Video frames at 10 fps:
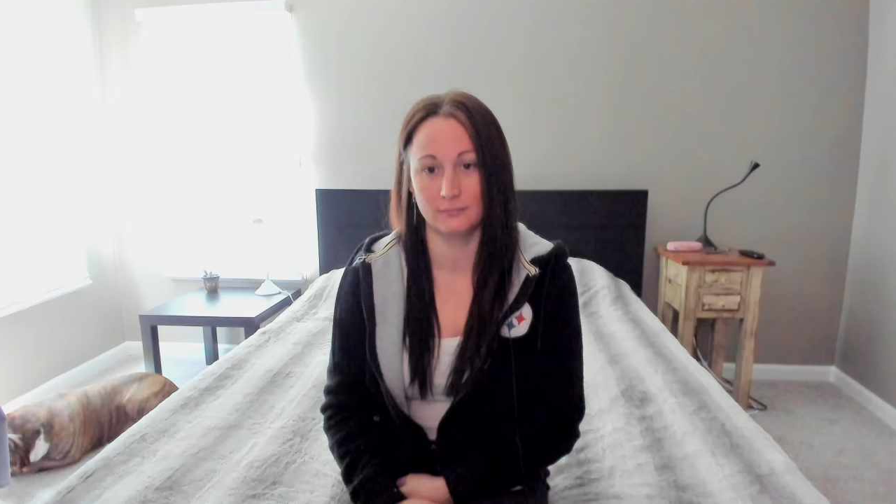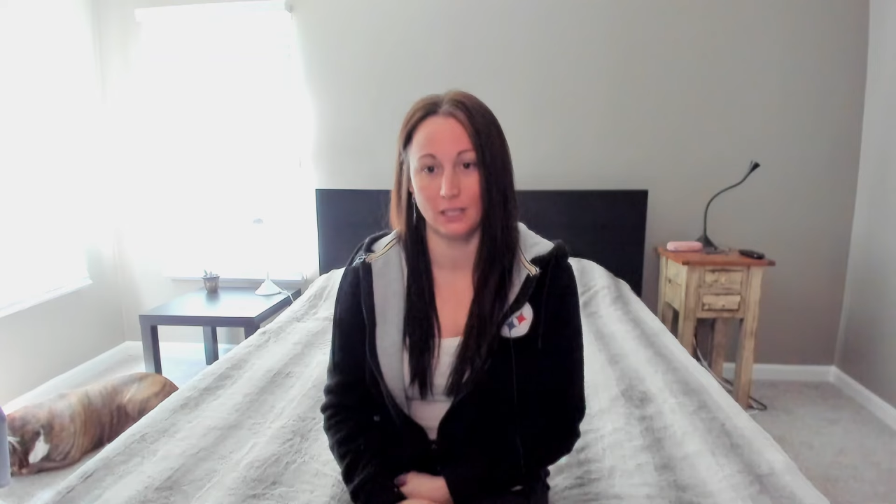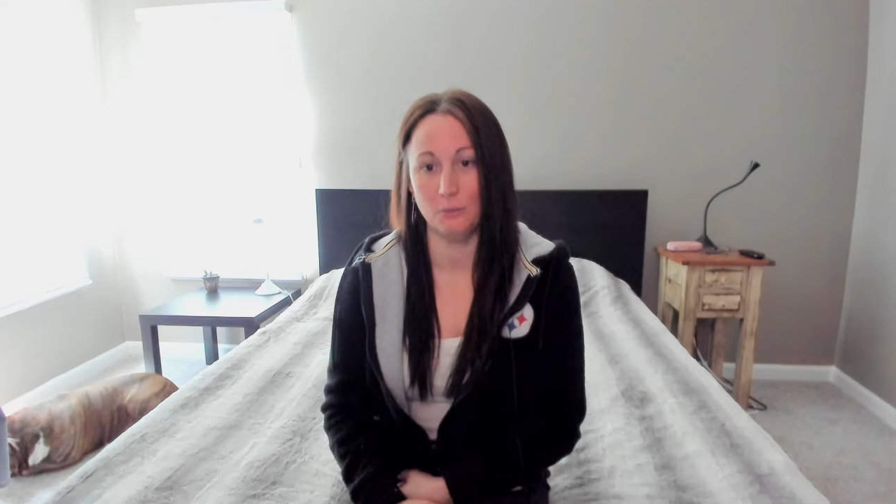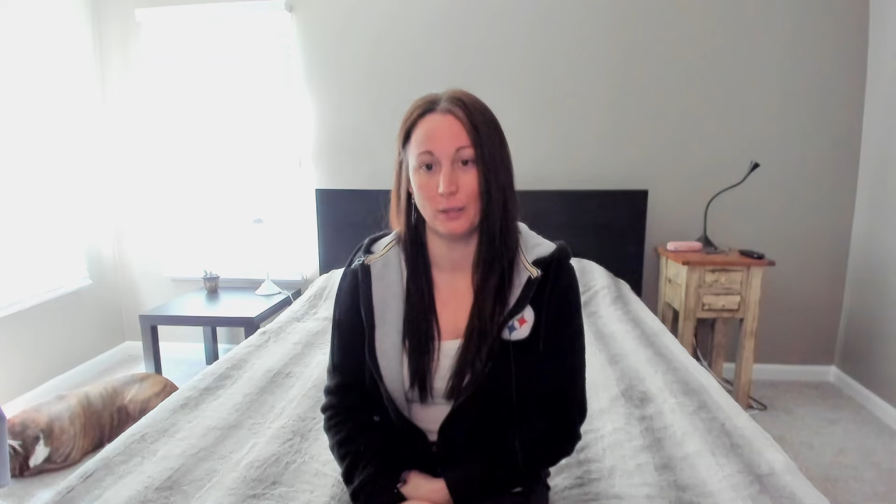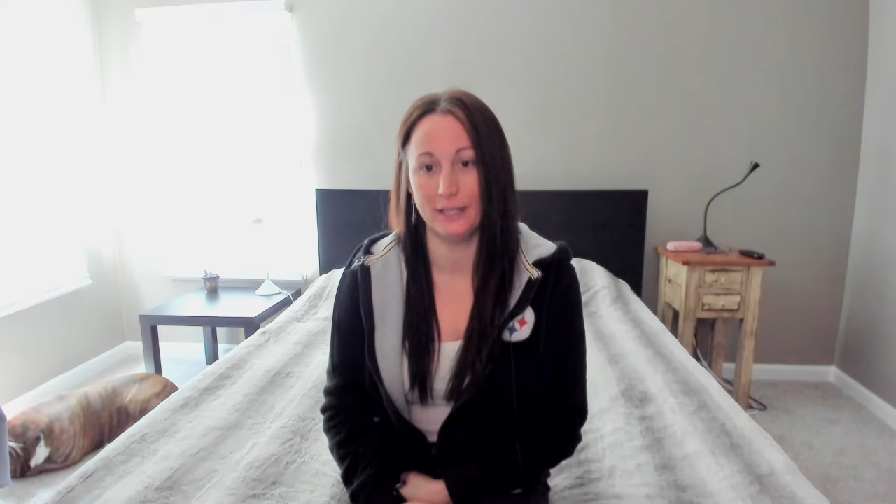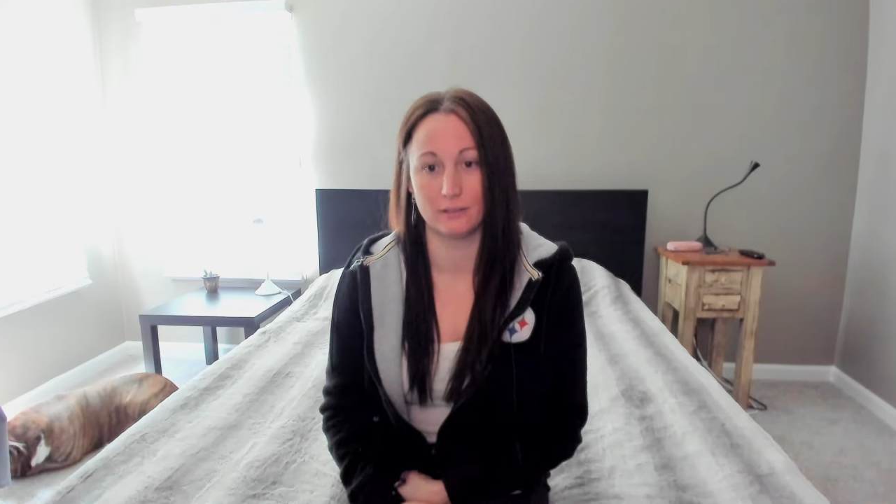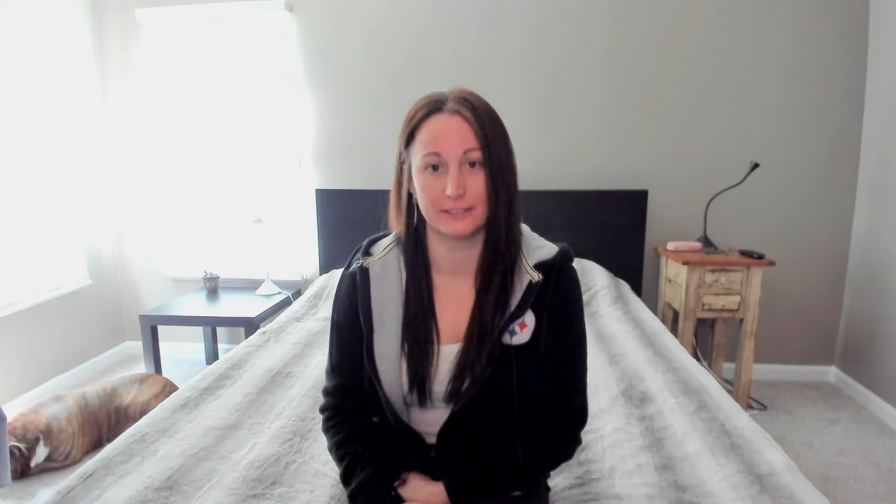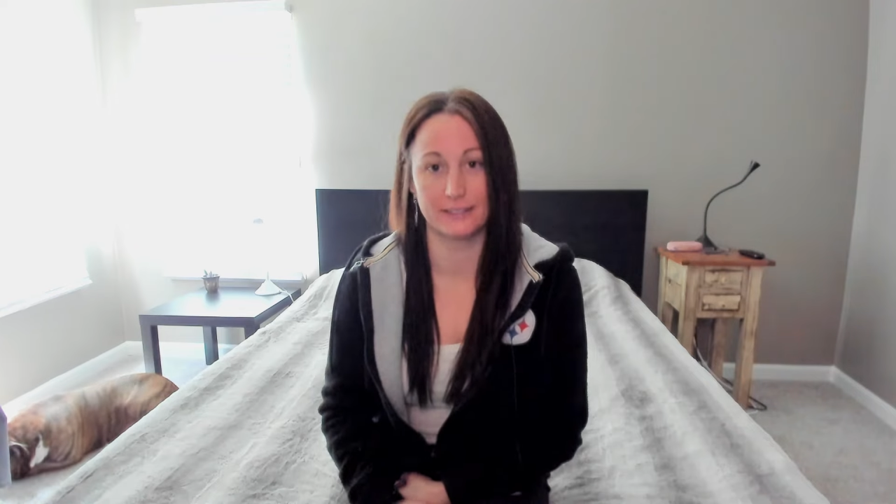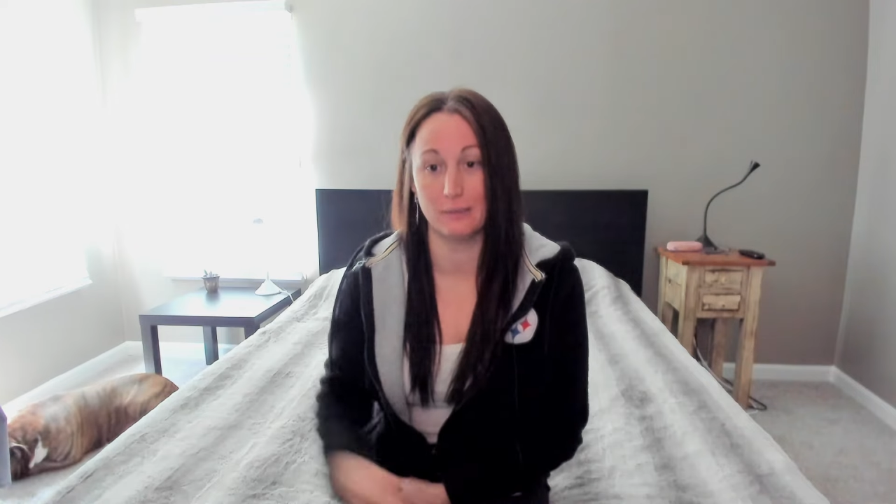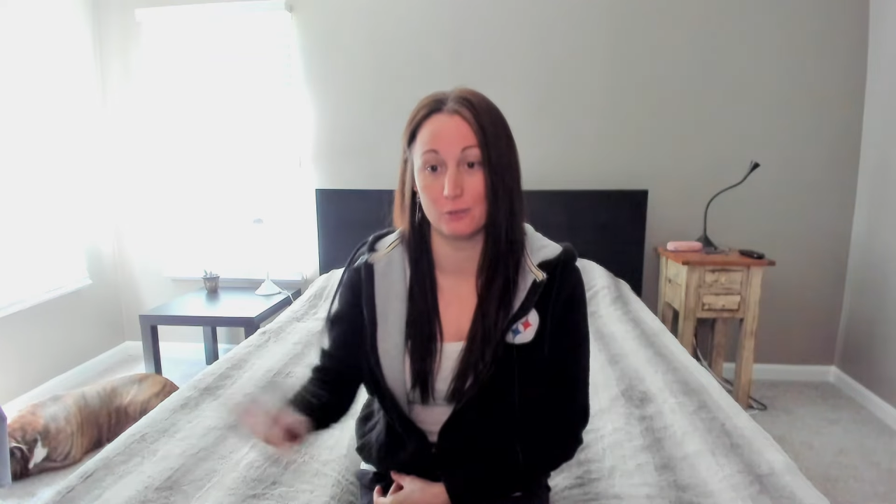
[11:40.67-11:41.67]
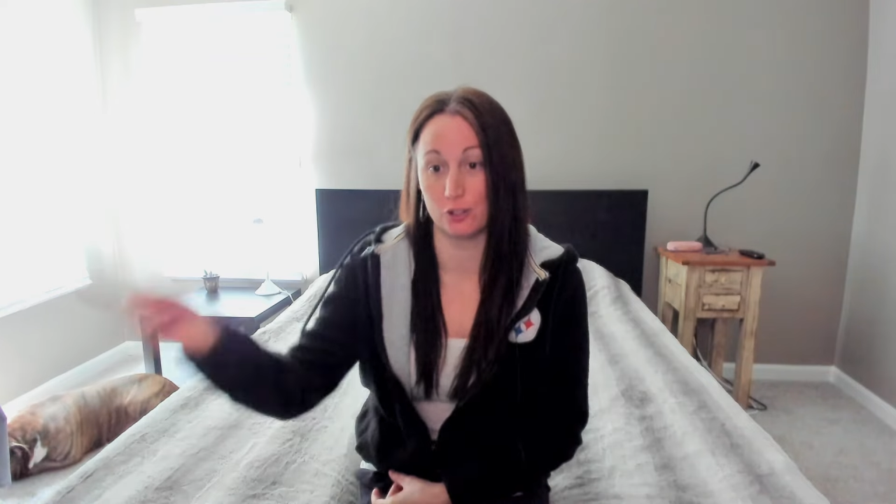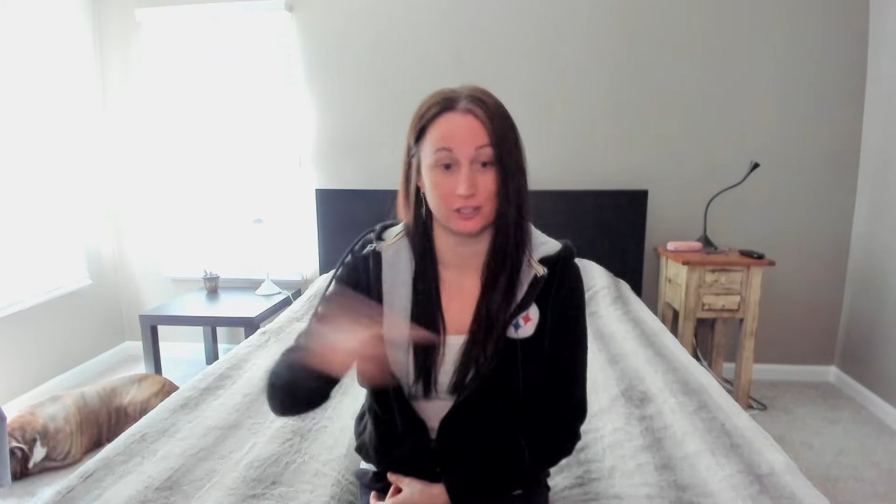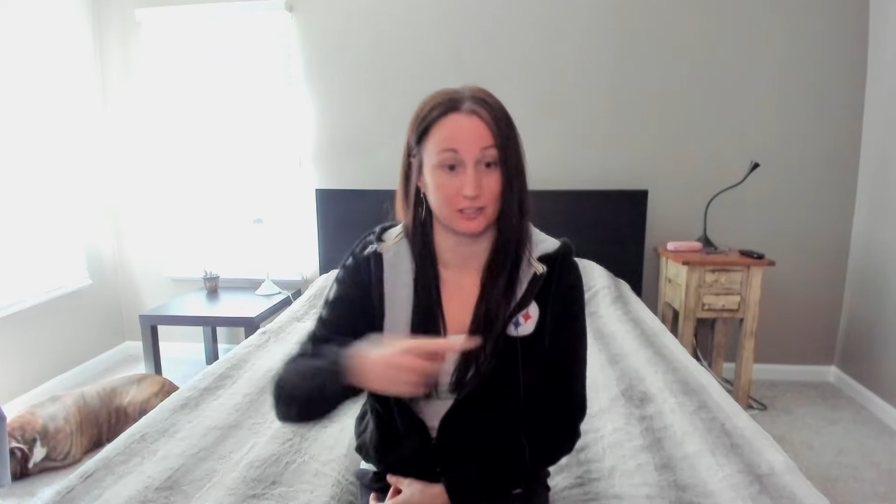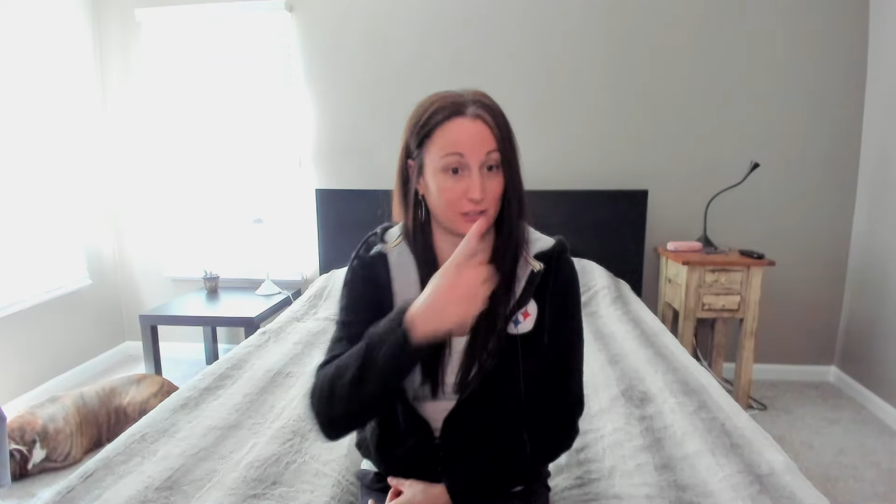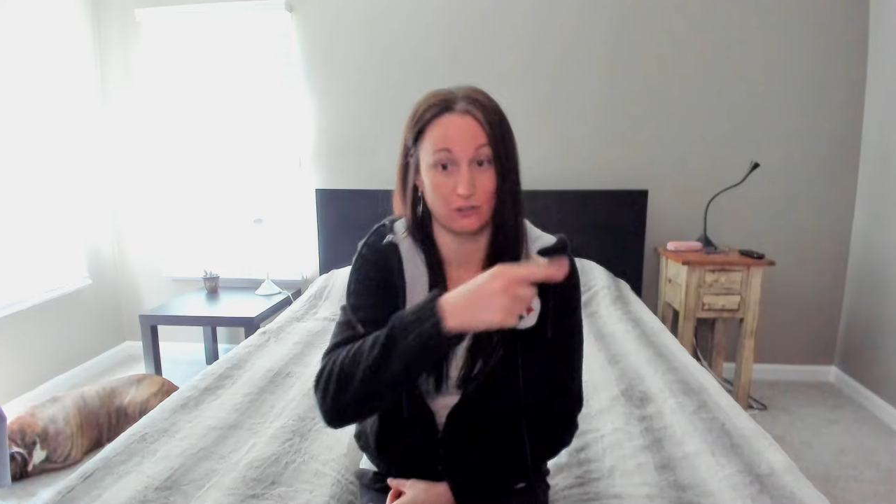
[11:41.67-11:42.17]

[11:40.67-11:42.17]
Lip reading: Oh, wow. Sam's just